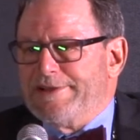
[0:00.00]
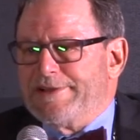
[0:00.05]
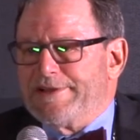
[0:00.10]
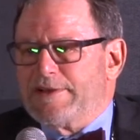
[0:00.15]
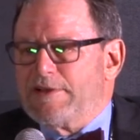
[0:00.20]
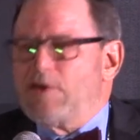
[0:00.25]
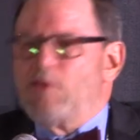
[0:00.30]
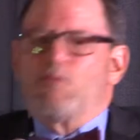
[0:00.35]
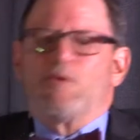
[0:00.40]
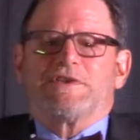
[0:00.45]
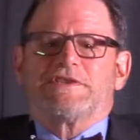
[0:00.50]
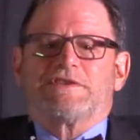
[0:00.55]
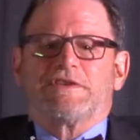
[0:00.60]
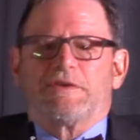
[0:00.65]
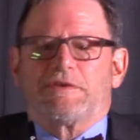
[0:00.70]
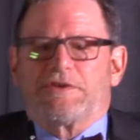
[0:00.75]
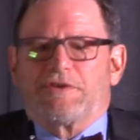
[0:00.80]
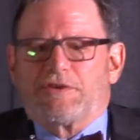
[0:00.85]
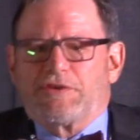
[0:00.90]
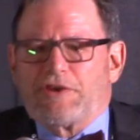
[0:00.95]
You know, what's the
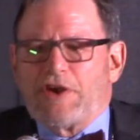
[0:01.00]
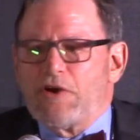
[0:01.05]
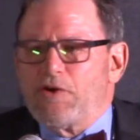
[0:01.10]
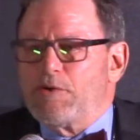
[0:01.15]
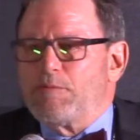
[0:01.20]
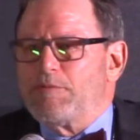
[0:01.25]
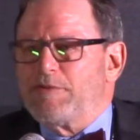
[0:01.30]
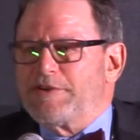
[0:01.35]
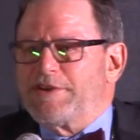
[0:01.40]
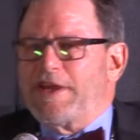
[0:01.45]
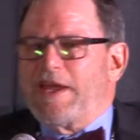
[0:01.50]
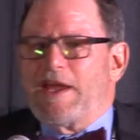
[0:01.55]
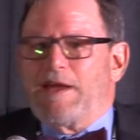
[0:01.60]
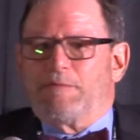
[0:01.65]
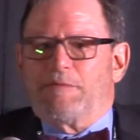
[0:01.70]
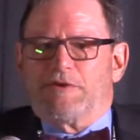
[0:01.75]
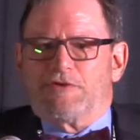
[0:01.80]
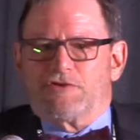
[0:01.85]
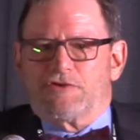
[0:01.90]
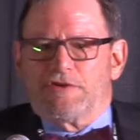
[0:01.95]
terrible
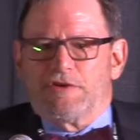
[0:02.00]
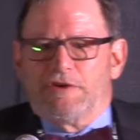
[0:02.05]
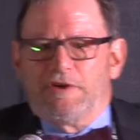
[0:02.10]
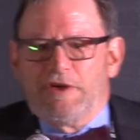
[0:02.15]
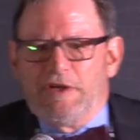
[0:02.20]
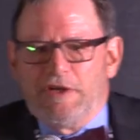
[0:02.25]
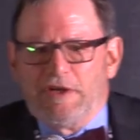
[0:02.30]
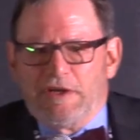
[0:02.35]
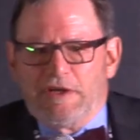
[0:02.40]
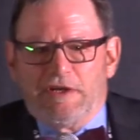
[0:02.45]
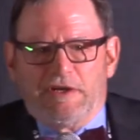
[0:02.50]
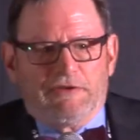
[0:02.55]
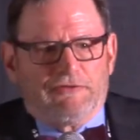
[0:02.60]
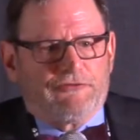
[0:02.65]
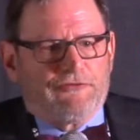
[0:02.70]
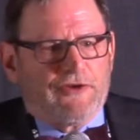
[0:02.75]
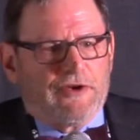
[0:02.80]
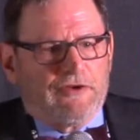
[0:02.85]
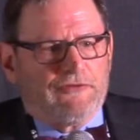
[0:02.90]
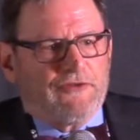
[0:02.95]
damage
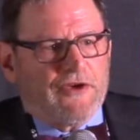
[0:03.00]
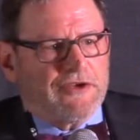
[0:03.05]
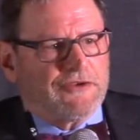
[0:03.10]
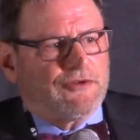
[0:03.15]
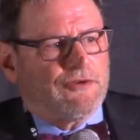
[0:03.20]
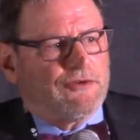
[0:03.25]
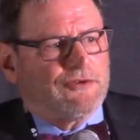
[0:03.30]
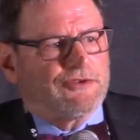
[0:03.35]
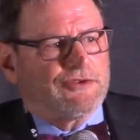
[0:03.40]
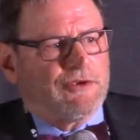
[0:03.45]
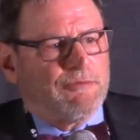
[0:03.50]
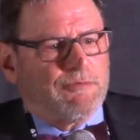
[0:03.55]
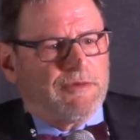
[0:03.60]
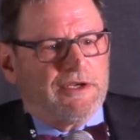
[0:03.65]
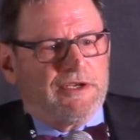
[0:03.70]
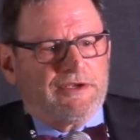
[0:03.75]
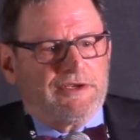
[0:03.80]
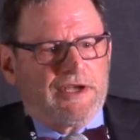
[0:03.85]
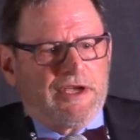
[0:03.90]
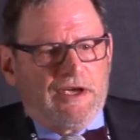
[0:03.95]
if I turn
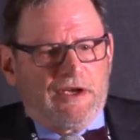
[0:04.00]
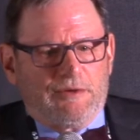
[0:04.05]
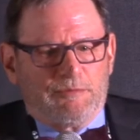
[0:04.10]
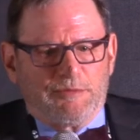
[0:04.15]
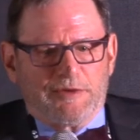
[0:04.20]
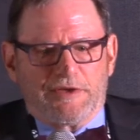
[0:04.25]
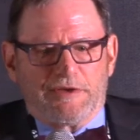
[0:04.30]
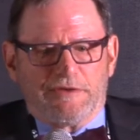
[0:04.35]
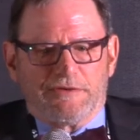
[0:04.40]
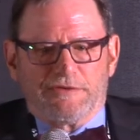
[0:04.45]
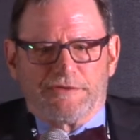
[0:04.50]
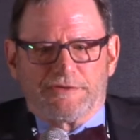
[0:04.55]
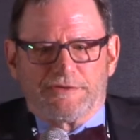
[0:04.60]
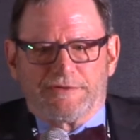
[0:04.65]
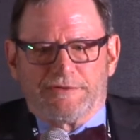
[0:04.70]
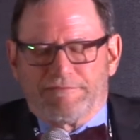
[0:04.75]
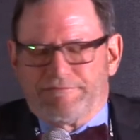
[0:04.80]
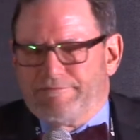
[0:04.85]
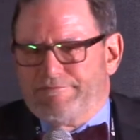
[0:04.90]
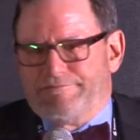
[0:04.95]
somebody down because